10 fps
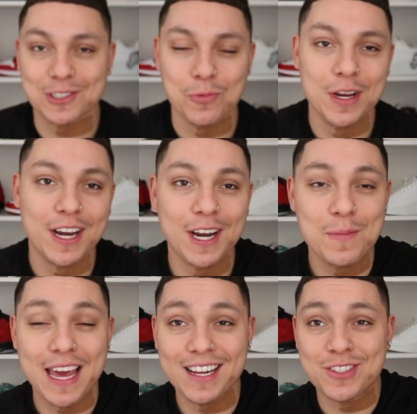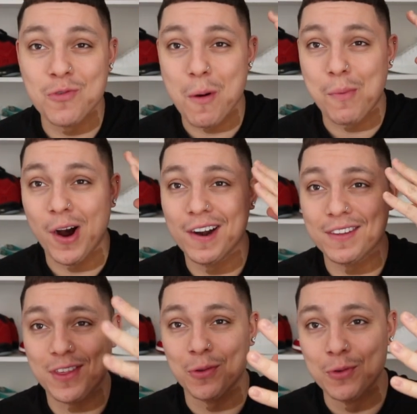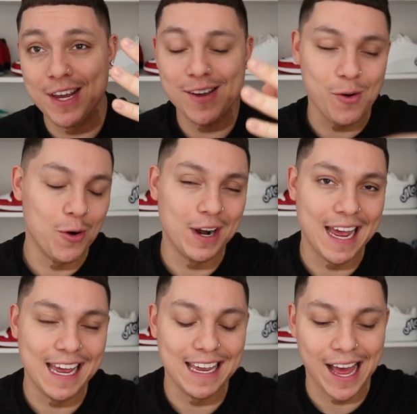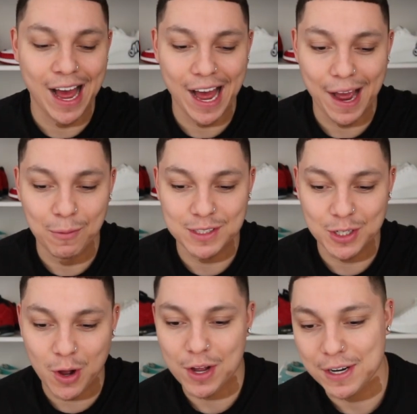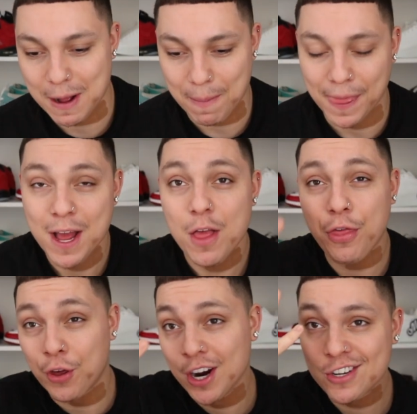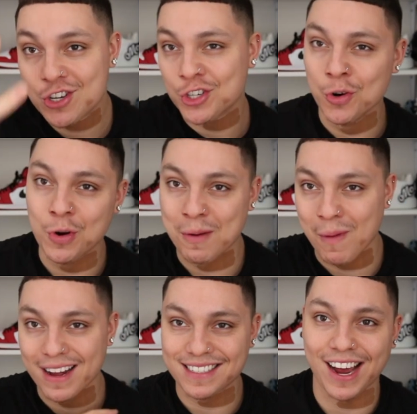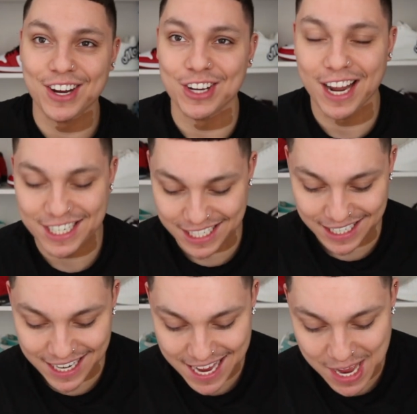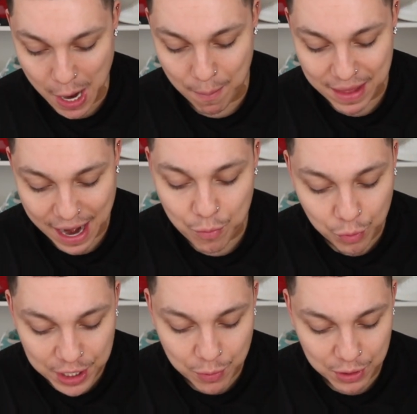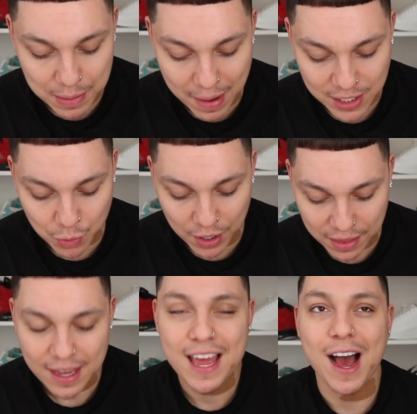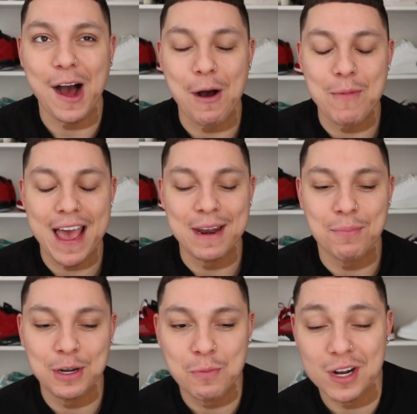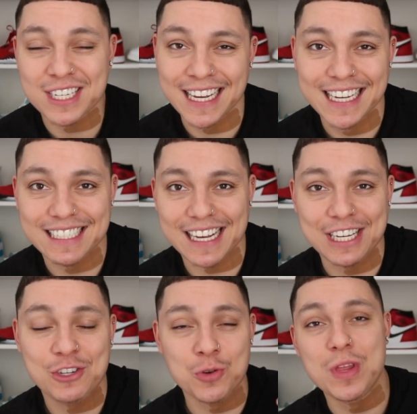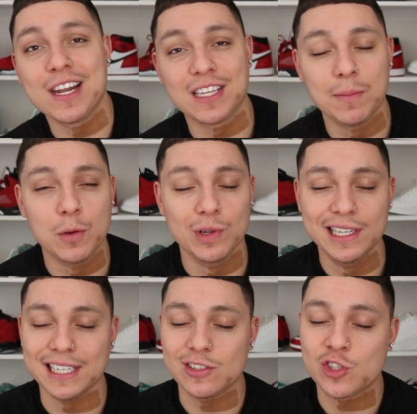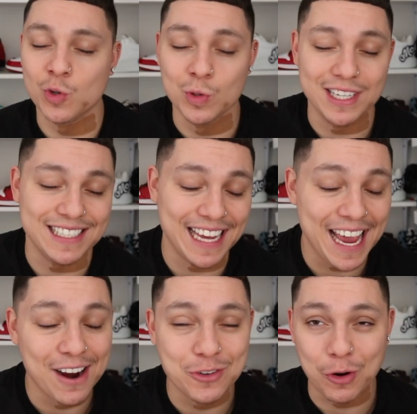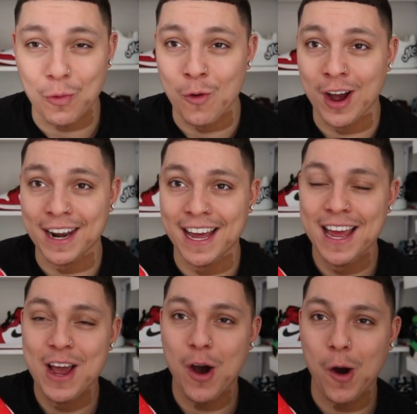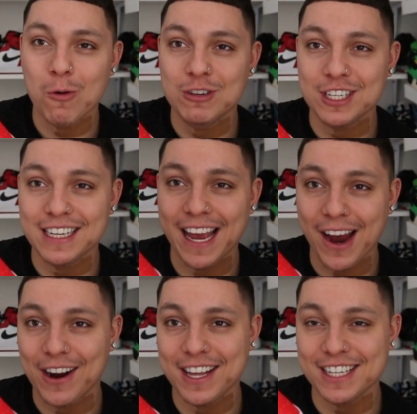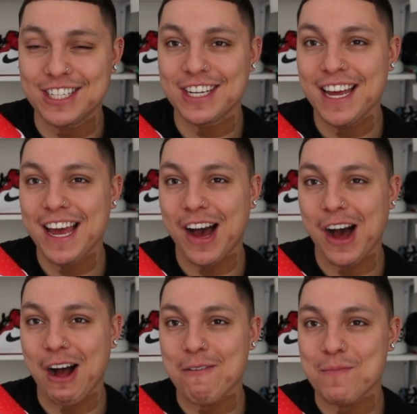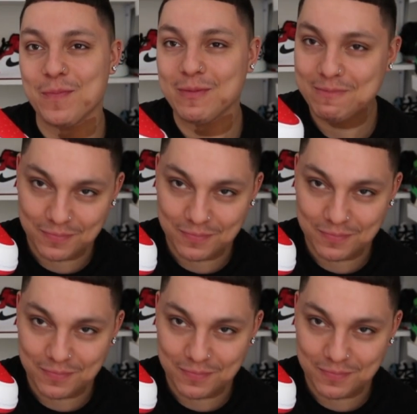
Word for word: so we are gonna get into a part three, or a uh what's it called um third shoe in my entire collection um that I really really mess with, um and pretty much is a shoe that is going to be releasing soon. It is the Air Jordan one O G Heritage um